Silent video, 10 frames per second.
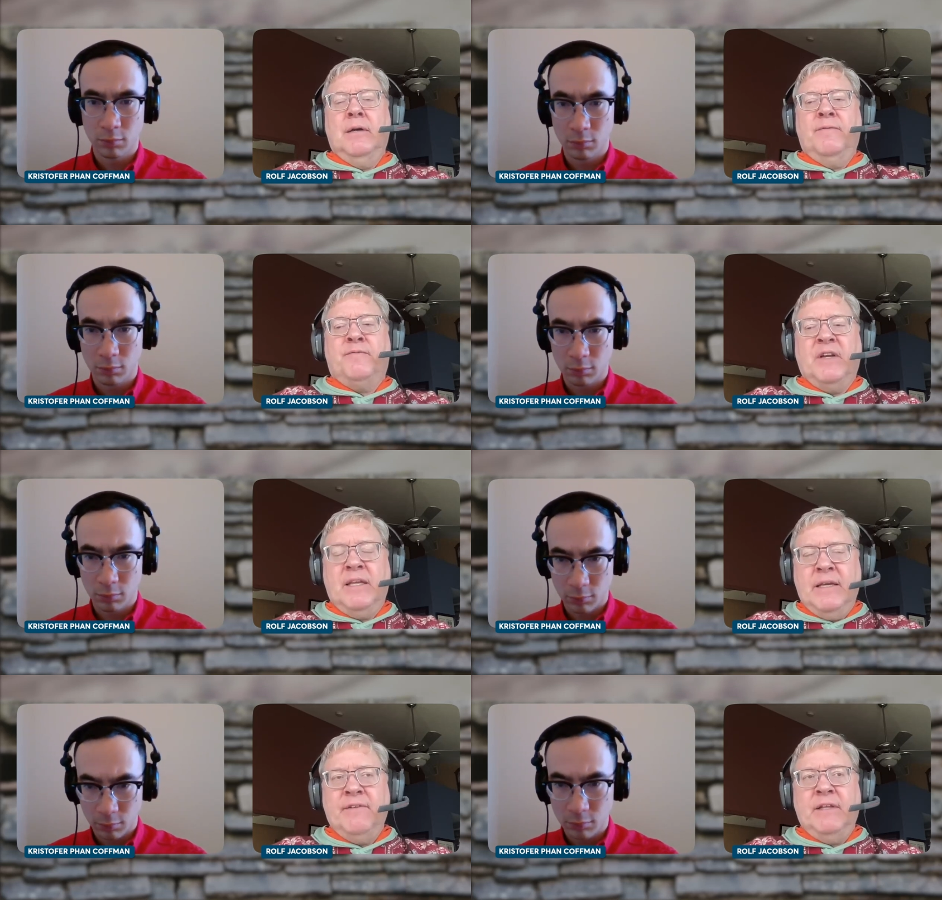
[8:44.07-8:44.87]

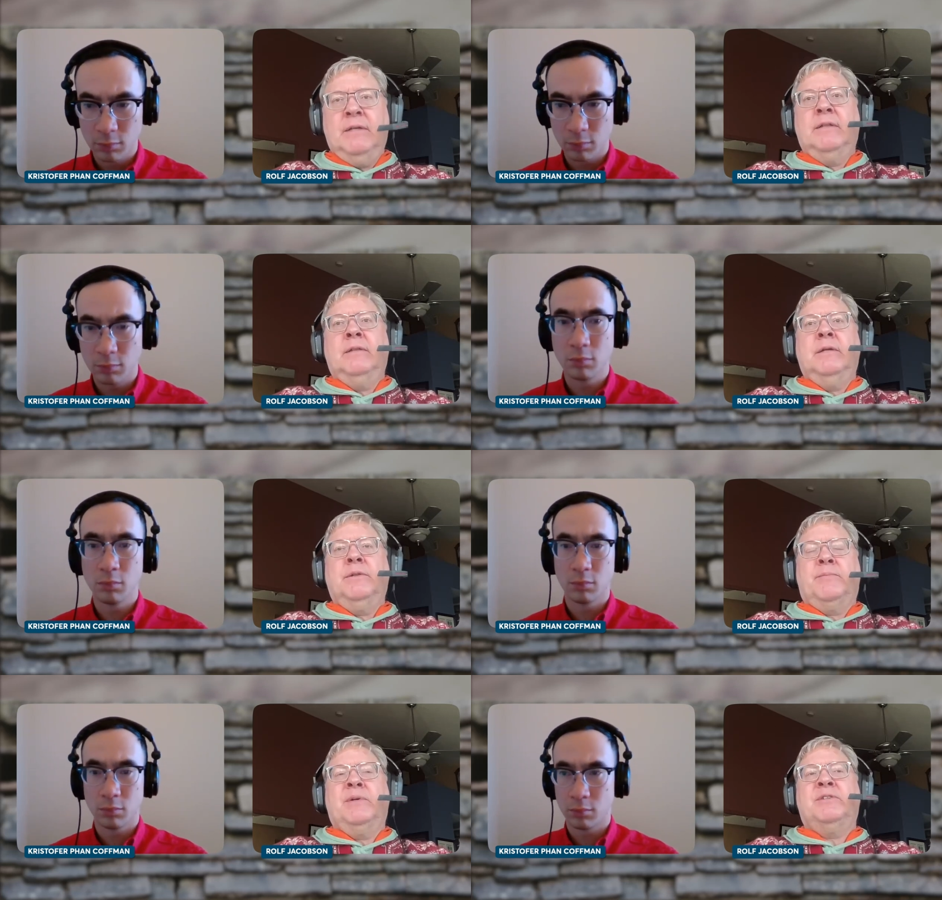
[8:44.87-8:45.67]
Speaker 1: forgiving
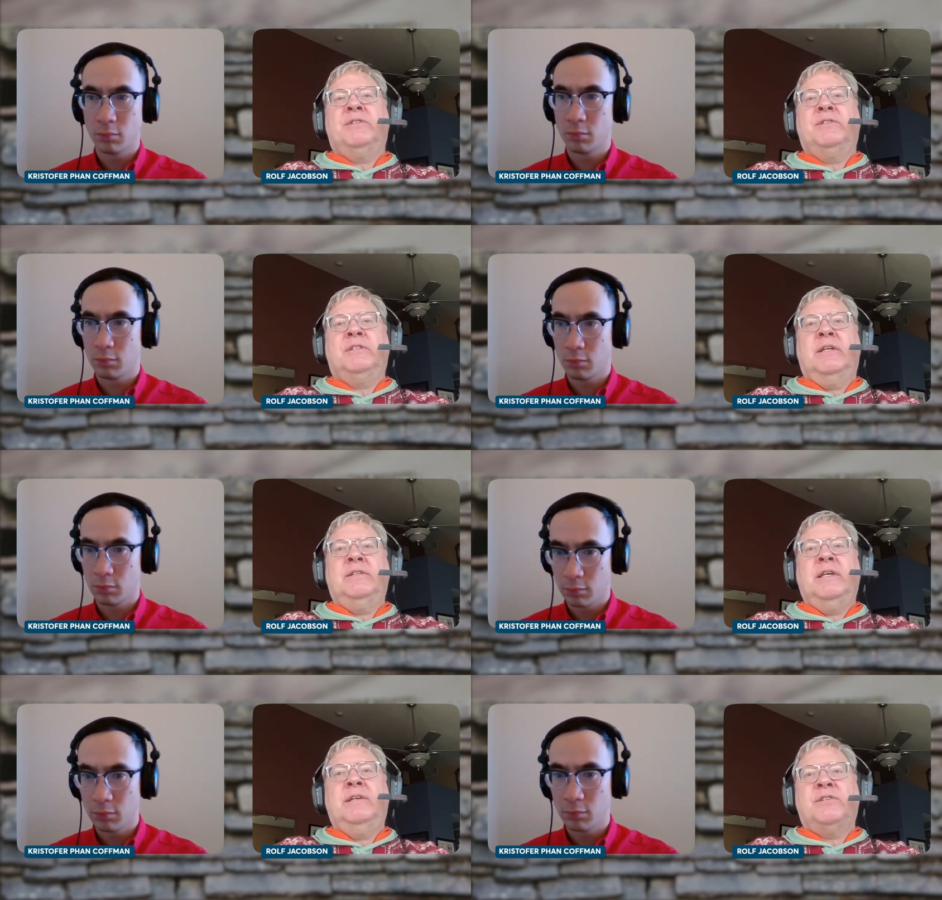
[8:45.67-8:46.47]
the person's
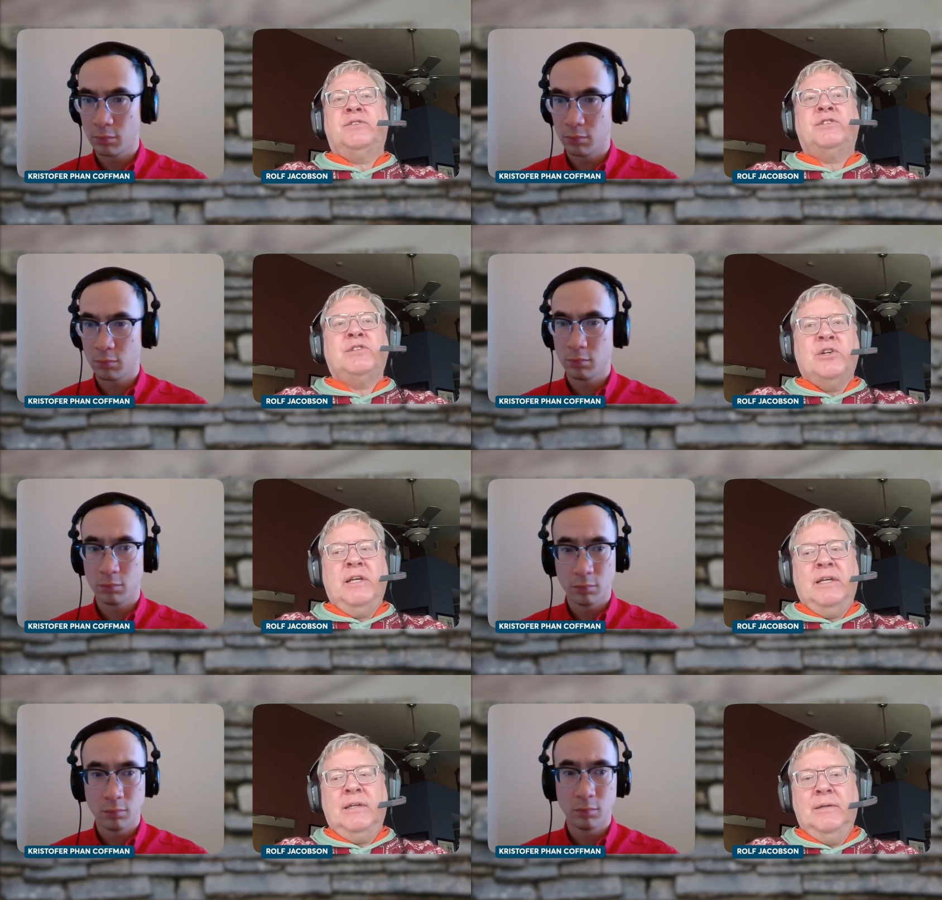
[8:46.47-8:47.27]
sins. He is
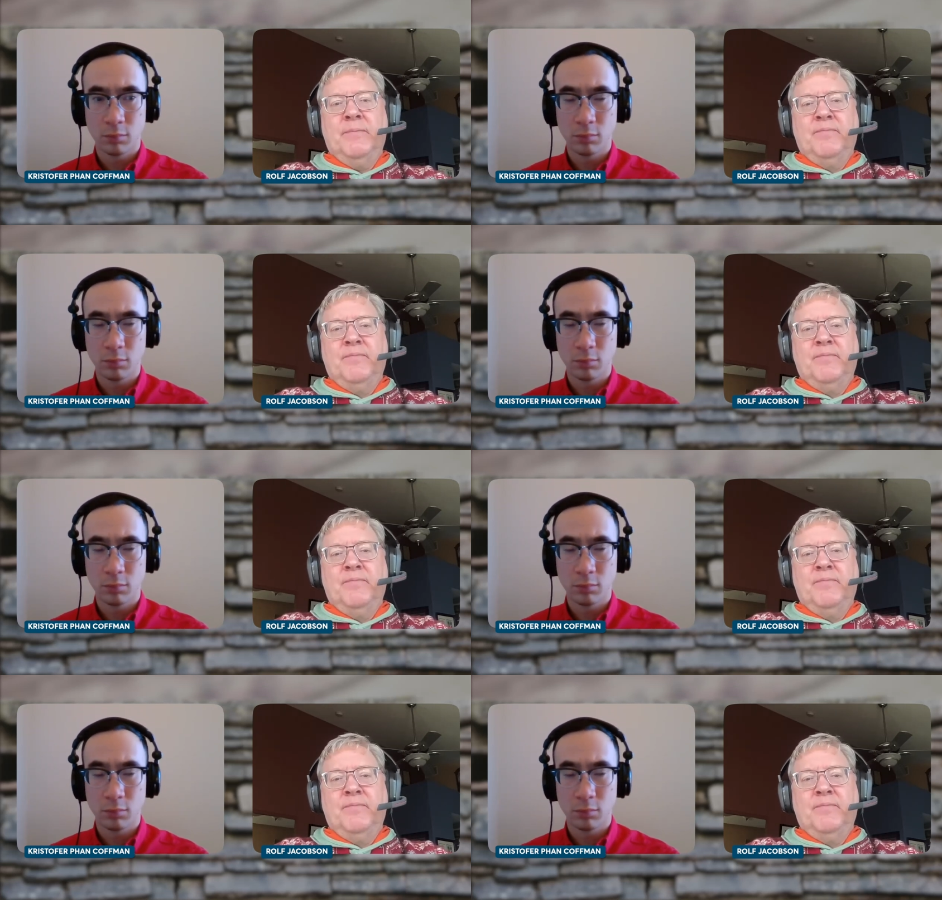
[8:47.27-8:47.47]
asserting